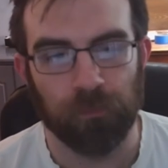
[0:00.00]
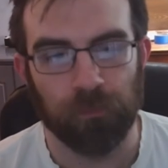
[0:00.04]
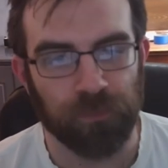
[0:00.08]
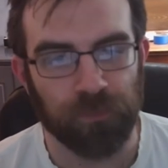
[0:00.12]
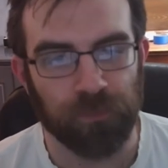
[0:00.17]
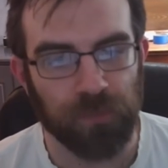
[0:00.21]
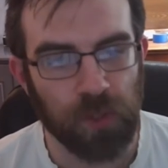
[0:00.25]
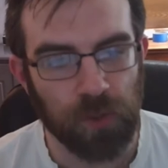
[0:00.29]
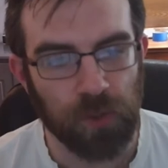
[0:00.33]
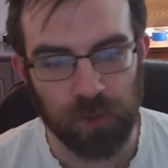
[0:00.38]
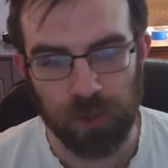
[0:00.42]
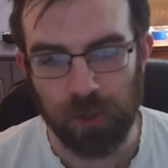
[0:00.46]

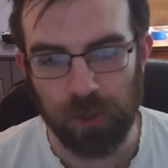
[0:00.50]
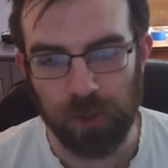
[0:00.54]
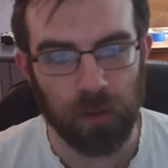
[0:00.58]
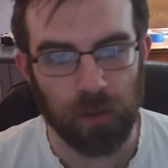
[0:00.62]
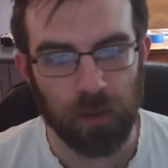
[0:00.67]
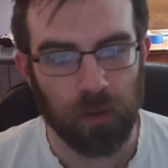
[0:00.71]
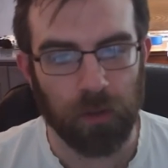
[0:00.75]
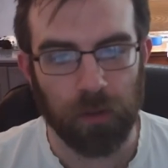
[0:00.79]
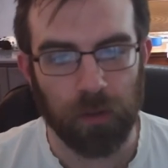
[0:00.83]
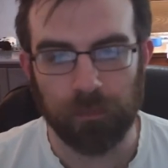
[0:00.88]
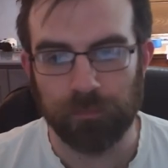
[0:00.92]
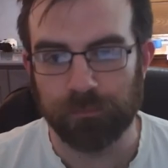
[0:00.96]
you
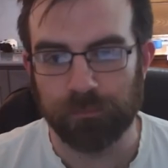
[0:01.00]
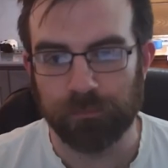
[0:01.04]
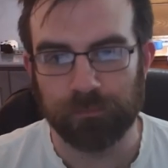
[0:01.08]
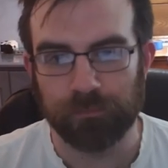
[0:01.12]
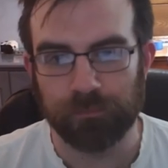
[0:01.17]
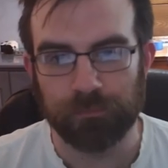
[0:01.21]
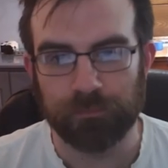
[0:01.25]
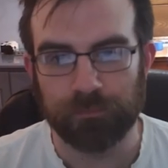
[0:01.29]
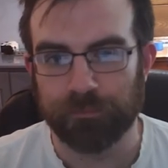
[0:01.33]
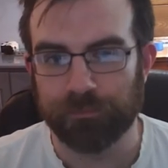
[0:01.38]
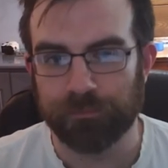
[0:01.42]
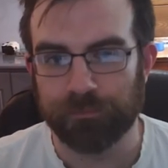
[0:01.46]
should
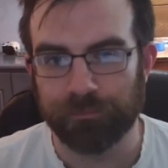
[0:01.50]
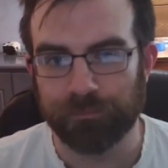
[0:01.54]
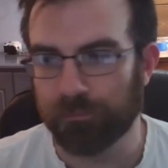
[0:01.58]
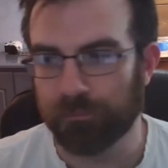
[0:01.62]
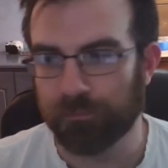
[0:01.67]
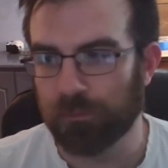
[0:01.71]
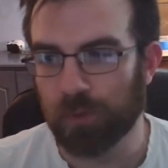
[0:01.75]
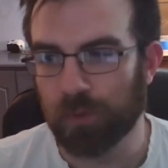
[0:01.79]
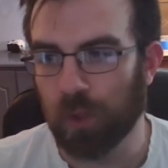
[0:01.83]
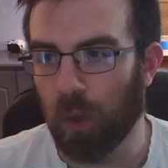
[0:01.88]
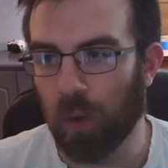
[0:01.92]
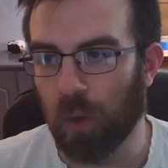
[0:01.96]

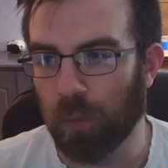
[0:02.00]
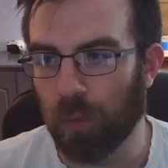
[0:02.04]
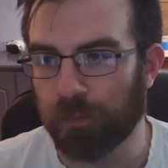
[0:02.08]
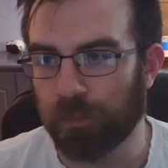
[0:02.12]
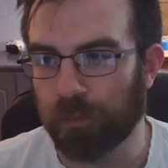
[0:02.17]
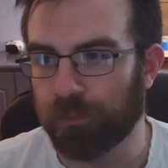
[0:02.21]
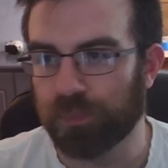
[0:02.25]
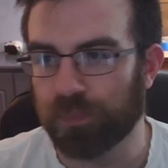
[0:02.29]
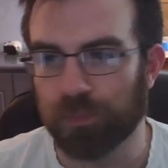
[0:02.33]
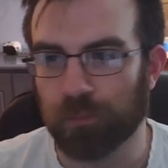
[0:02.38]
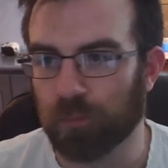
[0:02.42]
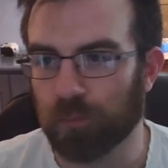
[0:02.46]
go
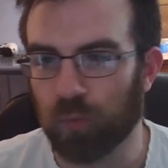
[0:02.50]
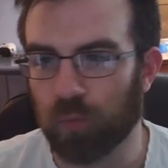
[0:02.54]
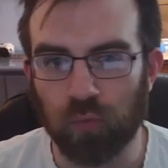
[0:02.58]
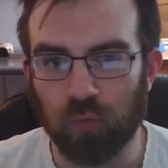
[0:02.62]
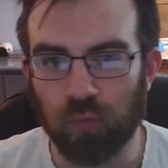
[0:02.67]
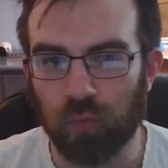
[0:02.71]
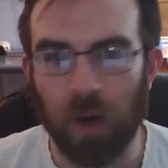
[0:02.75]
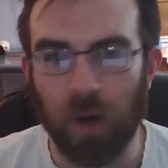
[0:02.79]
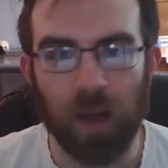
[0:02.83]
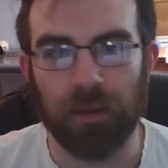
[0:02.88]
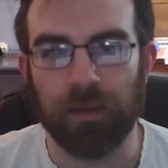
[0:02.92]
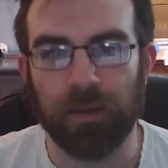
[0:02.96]

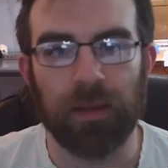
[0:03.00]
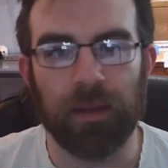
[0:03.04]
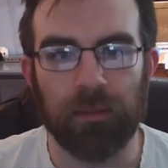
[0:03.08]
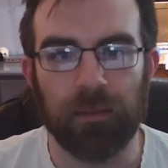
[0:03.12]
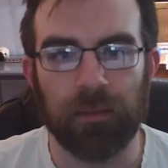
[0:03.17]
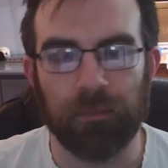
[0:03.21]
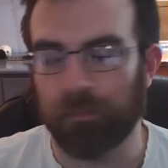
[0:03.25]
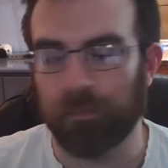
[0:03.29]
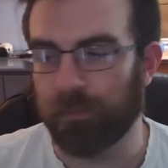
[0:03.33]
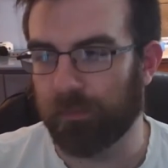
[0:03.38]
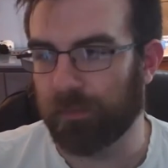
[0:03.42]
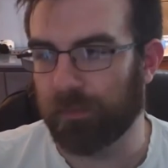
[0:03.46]

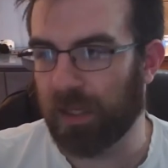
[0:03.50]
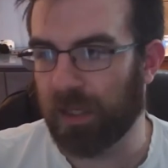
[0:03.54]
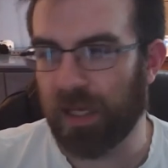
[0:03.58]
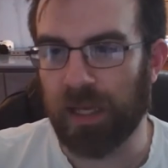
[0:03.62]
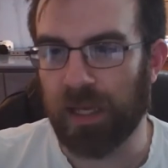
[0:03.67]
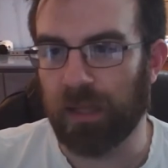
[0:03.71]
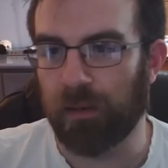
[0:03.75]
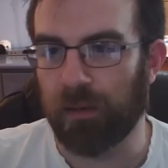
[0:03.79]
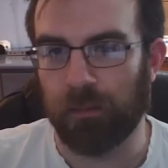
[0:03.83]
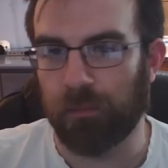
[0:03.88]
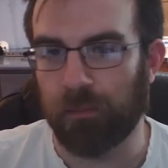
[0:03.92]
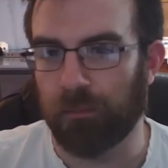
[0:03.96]
rocking
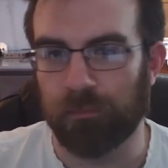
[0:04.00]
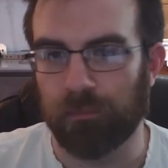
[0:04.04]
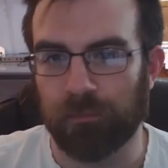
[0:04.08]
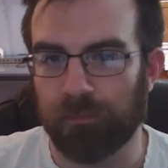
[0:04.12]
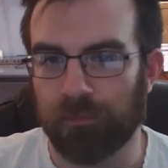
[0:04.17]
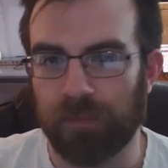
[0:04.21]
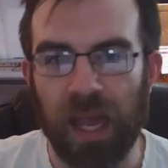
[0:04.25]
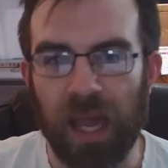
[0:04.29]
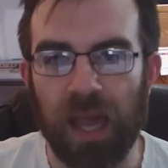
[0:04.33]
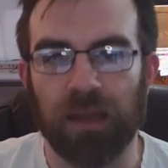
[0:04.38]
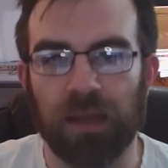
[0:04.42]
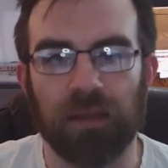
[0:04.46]
in
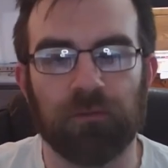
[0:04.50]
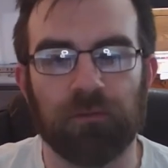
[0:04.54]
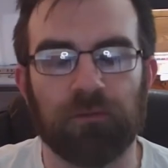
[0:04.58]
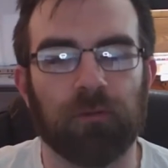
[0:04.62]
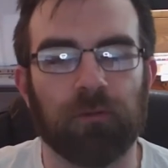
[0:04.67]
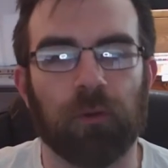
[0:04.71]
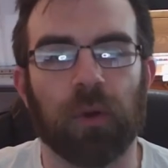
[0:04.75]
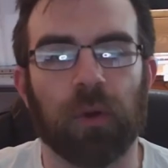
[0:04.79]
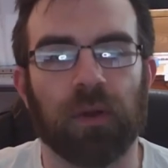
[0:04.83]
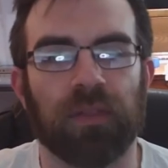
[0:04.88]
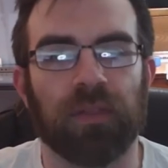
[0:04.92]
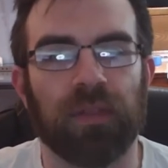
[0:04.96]
back and
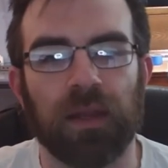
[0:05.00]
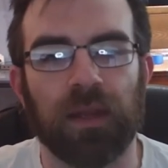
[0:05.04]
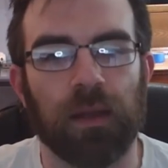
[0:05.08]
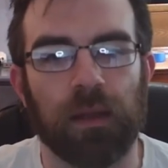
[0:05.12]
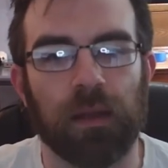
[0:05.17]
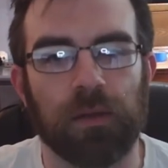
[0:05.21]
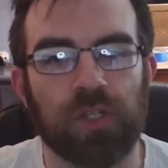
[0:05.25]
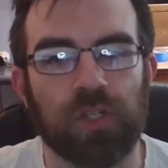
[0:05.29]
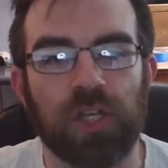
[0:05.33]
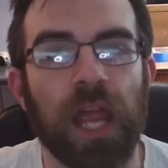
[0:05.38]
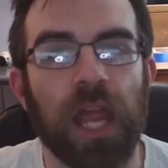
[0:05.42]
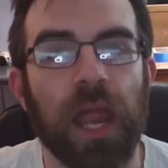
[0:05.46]
forth in
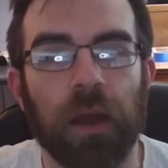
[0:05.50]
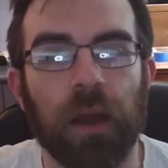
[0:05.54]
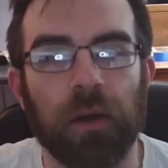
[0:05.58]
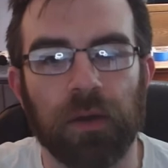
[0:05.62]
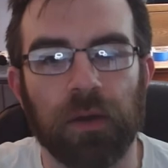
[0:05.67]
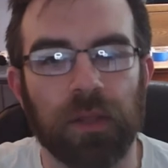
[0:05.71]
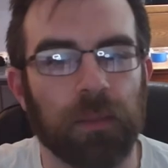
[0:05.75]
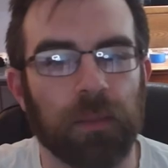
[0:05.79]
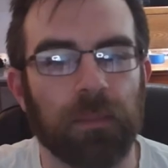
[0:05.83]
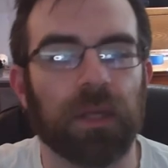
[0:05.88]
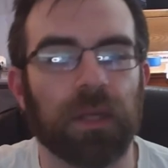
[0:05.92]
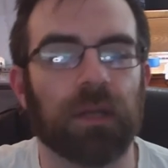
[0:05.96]
a chair
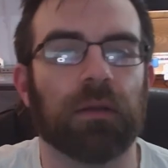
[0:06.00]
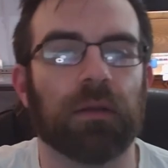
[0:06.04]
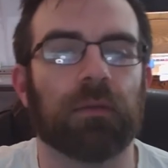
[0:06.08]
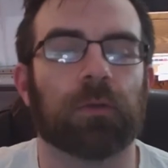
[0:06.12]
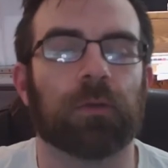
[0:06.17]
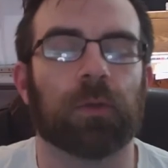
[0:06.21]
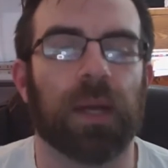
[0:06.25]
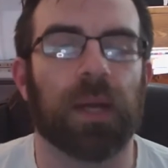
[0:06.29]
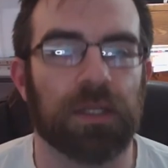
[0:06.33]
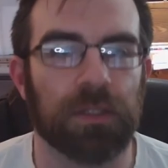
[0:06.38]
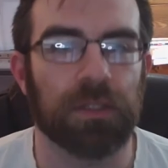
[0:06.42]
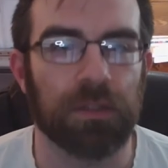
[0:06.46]
in the middle of a
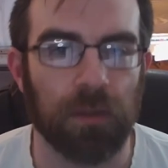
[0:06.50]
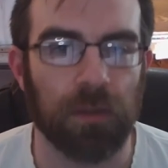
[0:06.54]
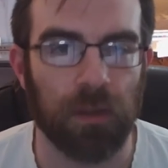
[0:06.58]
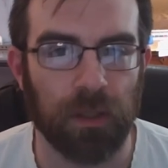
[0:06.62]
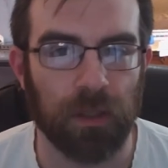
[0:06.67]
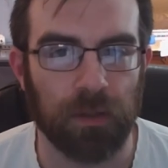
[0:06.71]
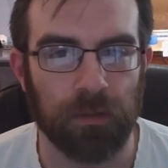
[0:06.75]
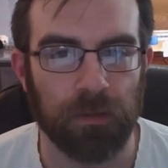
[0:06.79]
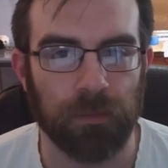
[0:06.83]
restaurant?